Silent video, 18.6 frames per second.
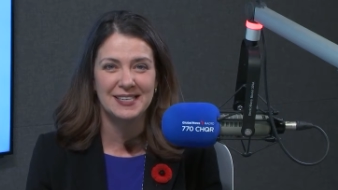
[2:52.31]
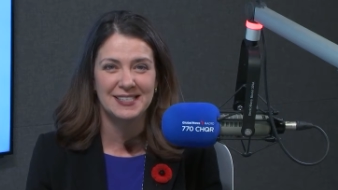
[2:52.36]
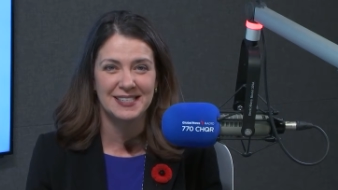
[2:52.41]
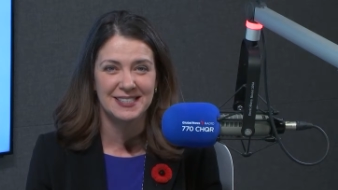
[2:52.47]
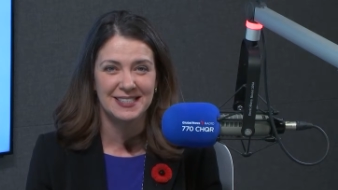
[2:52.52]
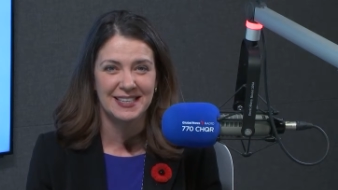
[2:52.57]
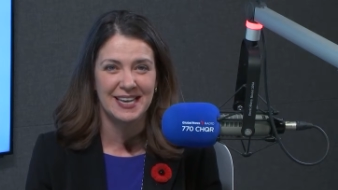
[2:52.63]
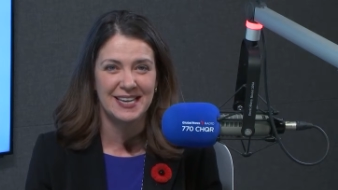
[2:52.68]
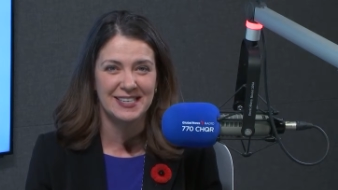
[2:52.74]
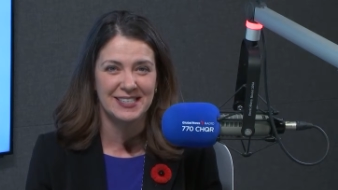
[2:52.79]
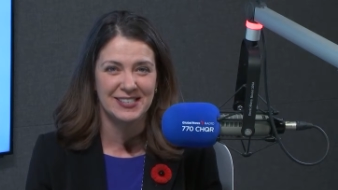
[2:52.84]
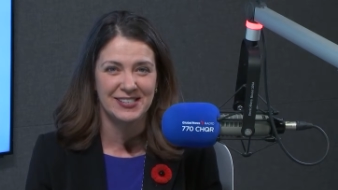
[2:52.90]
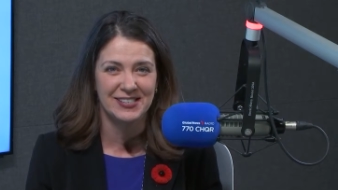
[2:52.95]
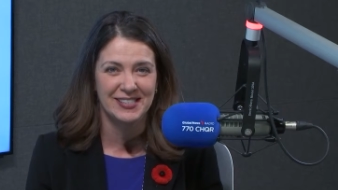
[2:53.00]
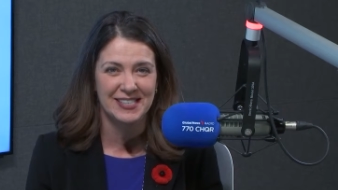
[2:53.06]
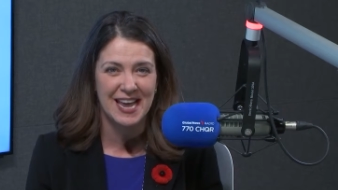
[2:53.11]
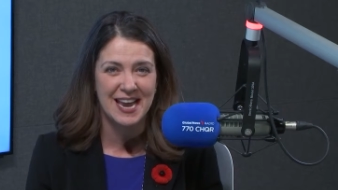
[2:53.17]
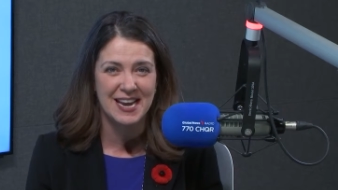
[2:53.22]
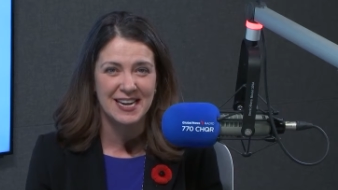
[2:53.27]

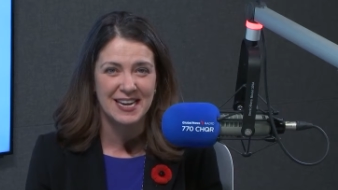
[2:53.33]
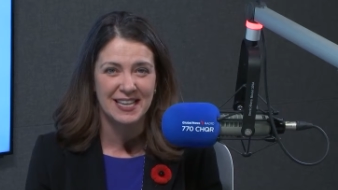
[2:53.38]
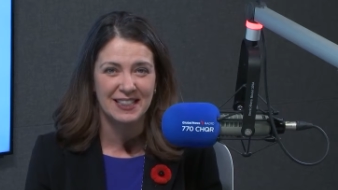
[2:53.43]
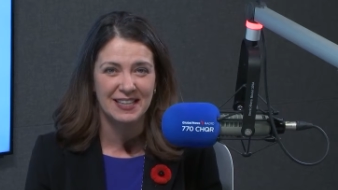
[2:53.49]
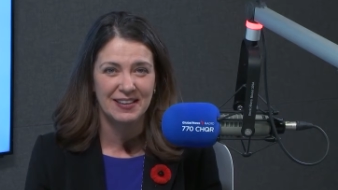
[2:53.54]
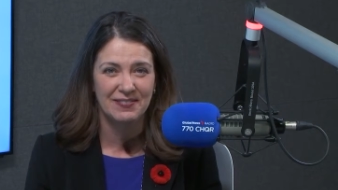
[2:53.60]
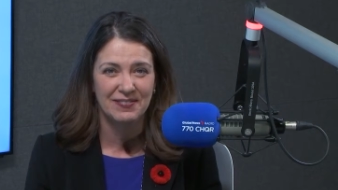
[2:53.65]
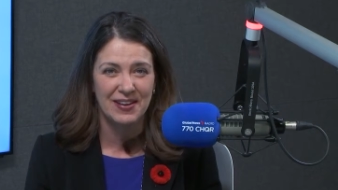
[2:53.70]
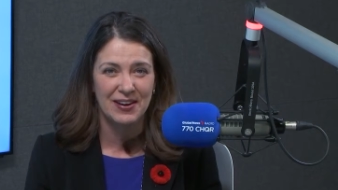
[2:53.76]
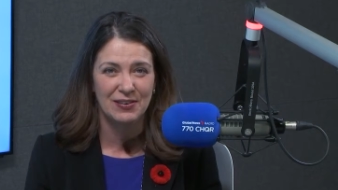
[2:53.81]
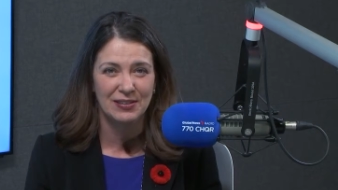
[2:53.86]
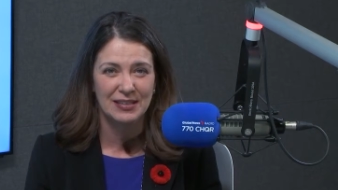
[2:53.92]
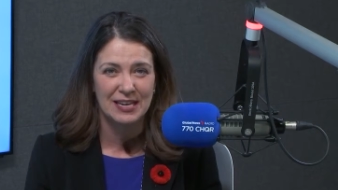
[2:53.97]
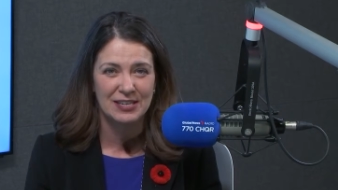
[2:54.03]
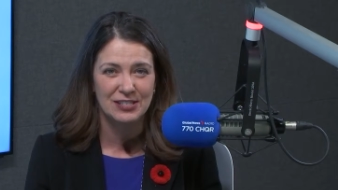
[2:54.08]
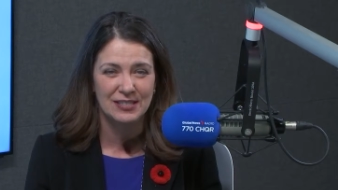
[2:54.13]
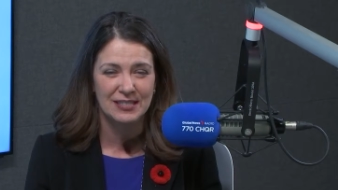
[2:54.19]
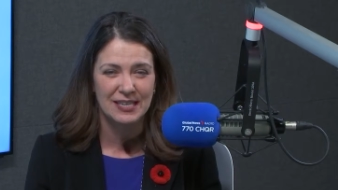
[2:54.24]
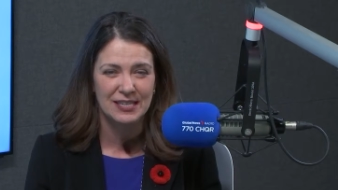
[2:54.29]
legislatures and in the federal
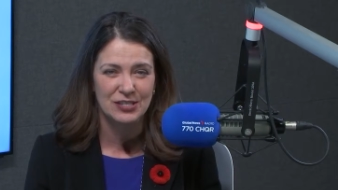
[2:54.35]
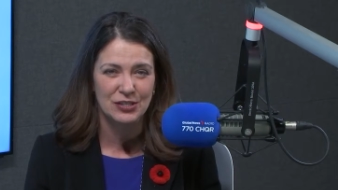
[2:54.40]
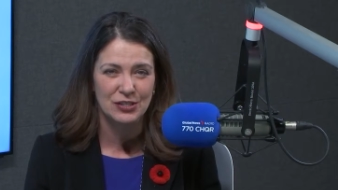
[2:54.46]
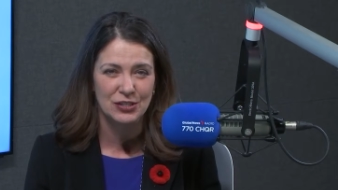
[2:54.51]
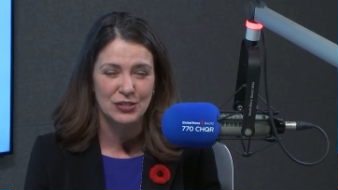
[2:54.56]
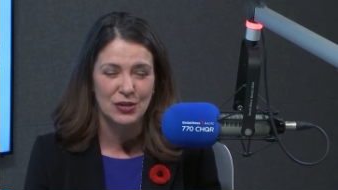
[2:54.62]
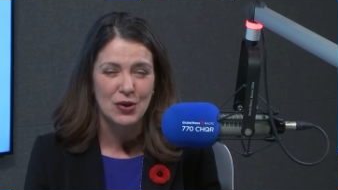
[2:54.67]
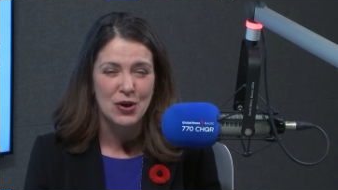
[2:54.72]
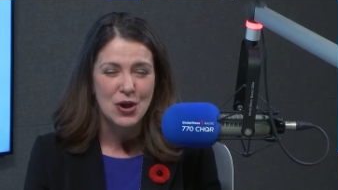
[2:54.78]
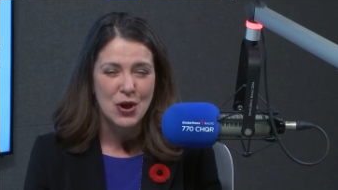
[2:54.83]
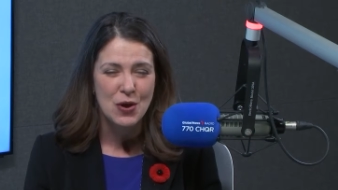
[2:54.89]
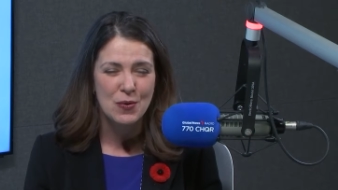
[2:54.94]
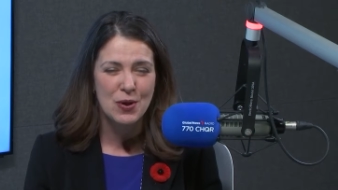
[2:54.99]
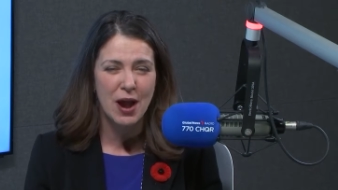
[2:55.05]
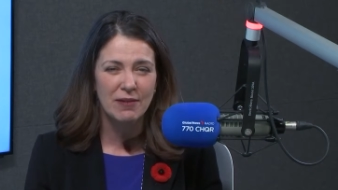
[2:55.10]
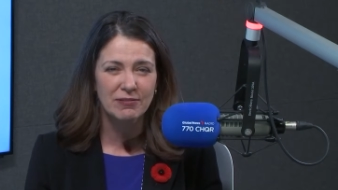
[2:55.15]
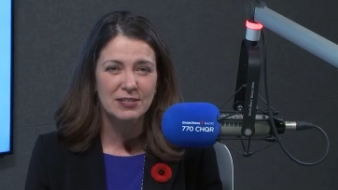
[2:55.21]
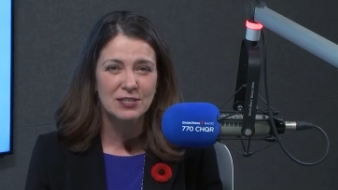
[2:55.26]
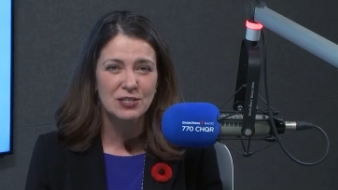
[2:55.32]
legislatures. So
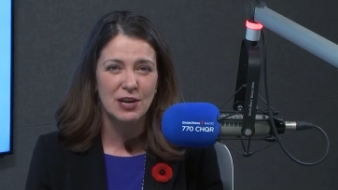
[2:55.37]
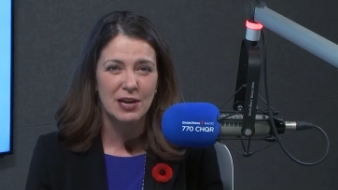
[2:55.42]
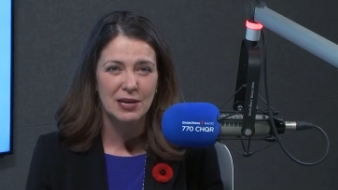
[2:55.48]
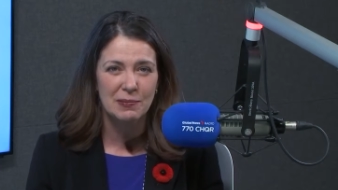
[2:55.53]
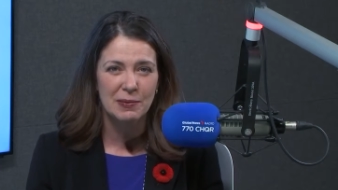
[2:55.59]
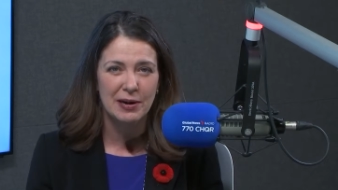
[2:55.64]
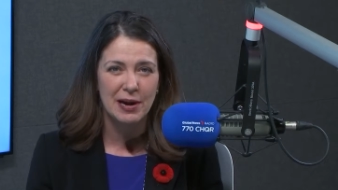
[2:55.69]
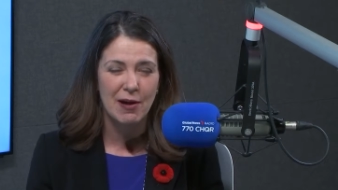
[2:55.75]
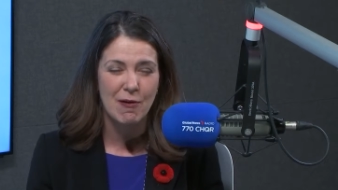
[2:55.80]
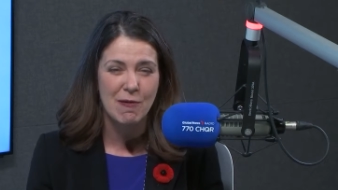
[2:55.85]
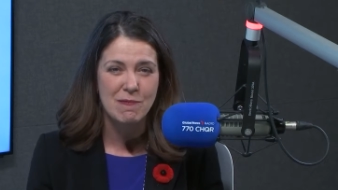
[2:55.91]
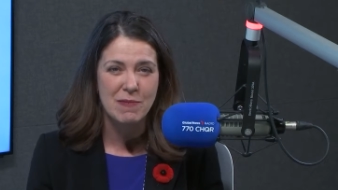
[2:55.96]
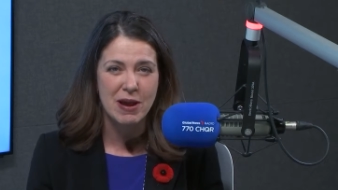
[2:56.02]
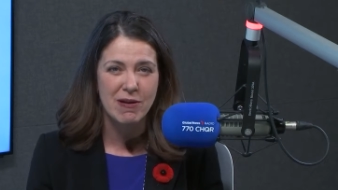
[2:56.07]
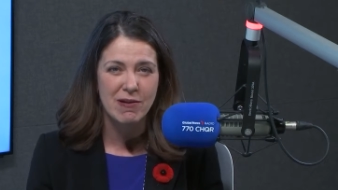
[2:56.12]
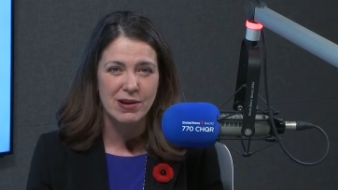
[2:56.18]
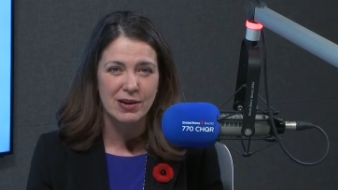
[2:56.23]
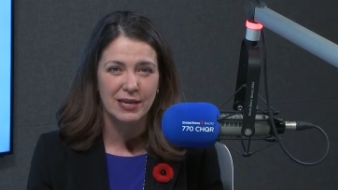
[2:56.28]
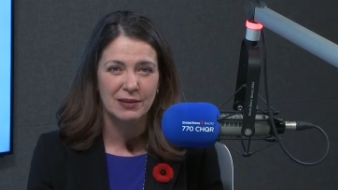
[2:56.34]
we often talk about how
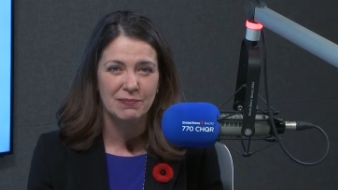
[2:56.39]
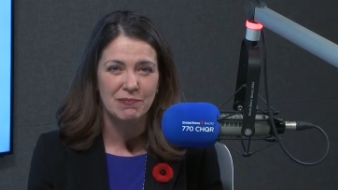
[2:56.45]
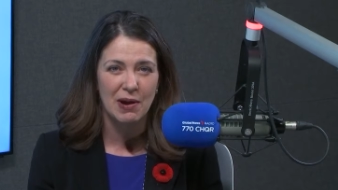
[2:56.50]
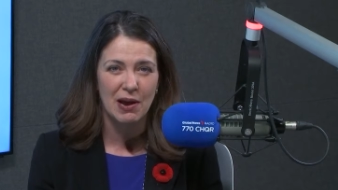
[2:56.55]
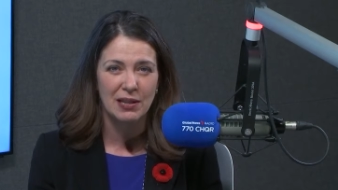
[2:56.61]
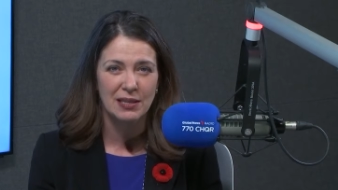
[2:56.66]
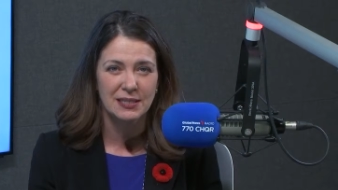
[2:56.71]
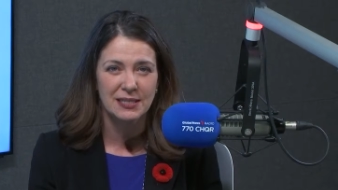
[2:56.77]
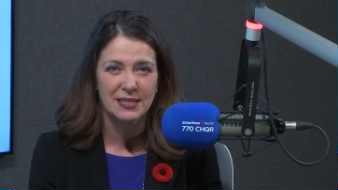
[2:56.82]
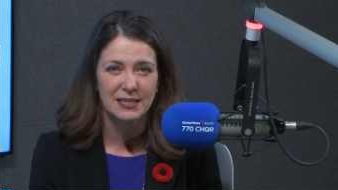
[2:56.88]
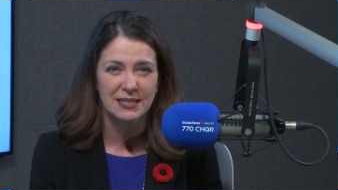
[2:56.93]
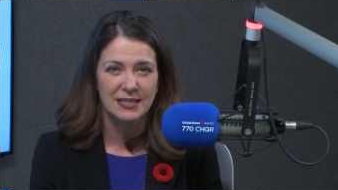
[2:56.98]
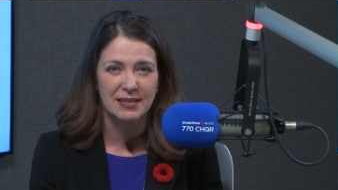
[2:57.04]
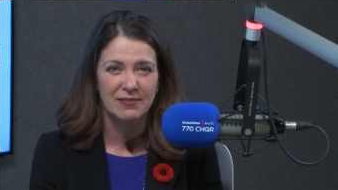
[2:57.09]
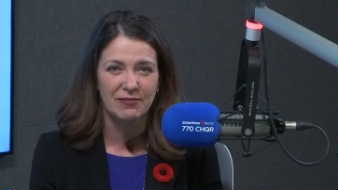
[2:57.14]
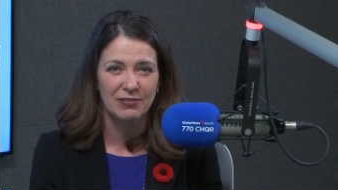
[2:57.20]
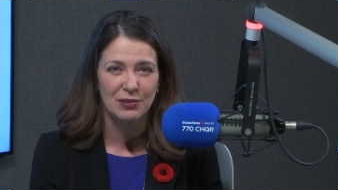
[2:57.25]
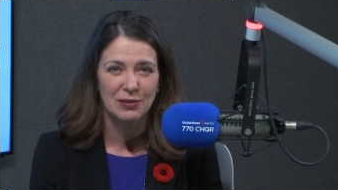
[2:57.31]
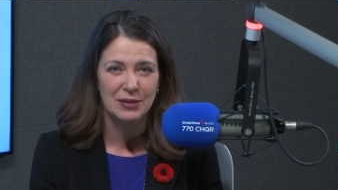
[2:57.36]
American politics
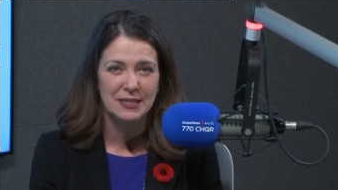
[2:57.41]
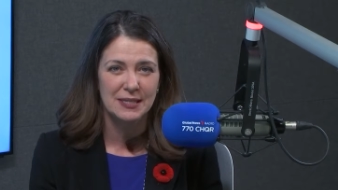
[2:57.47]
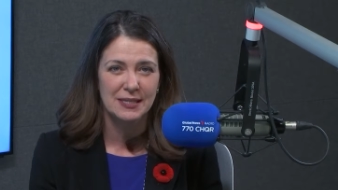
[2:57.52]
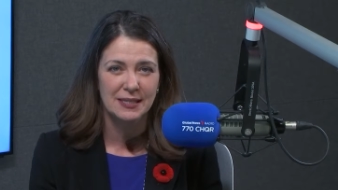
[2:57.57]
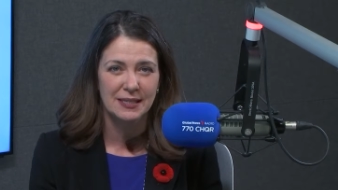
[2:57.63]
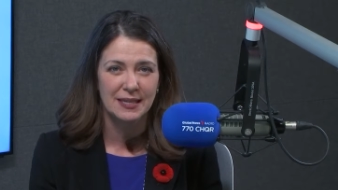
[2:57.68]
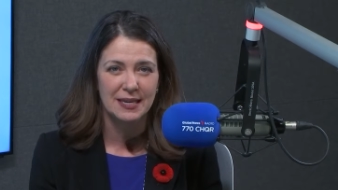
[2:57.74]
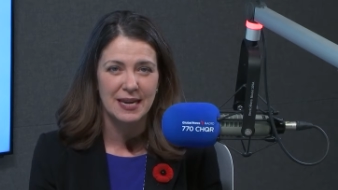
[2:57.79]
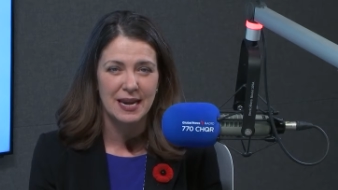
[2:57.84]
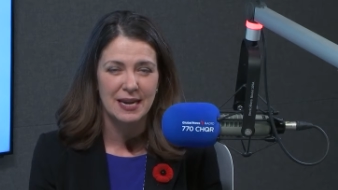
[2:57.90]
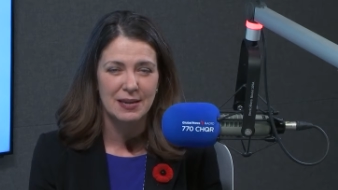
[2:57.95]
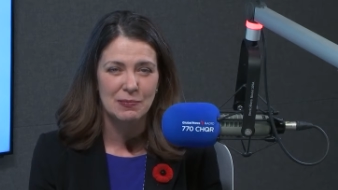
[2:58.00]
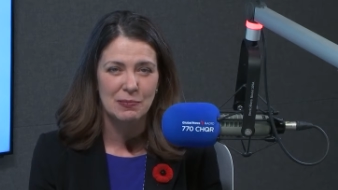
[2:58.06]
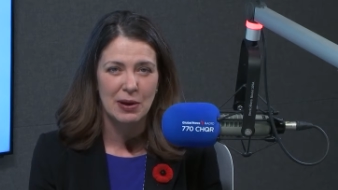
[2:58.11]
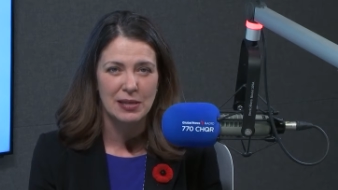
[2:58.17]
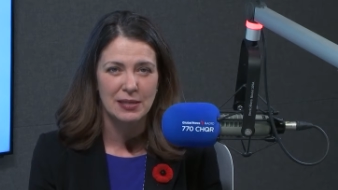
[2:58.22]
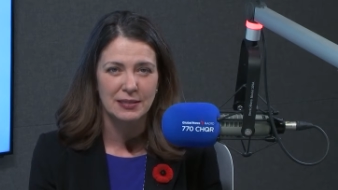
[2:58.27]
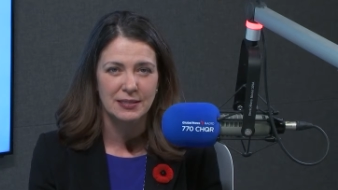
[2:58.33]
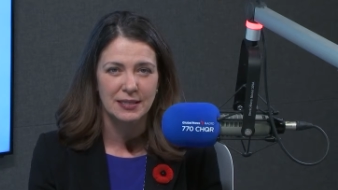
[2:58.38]
influences Canadian
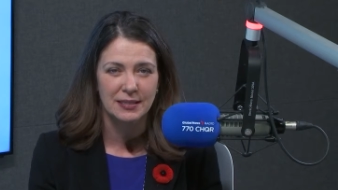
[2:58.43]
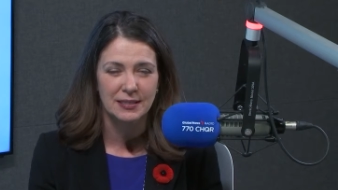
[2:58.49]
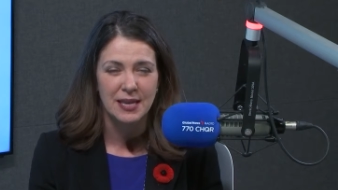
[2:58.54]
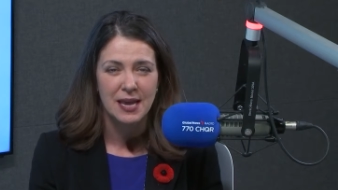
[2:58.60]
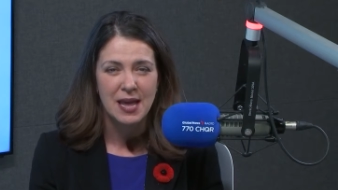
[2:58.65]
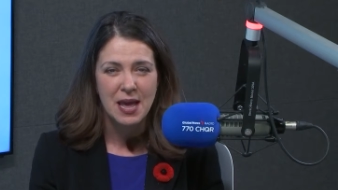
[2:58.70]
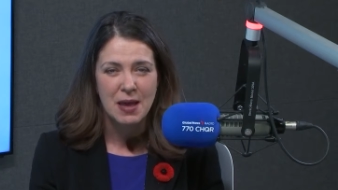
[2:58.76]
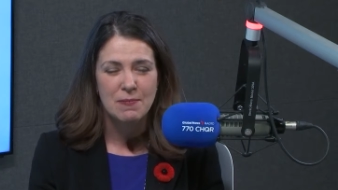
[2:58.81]
politics.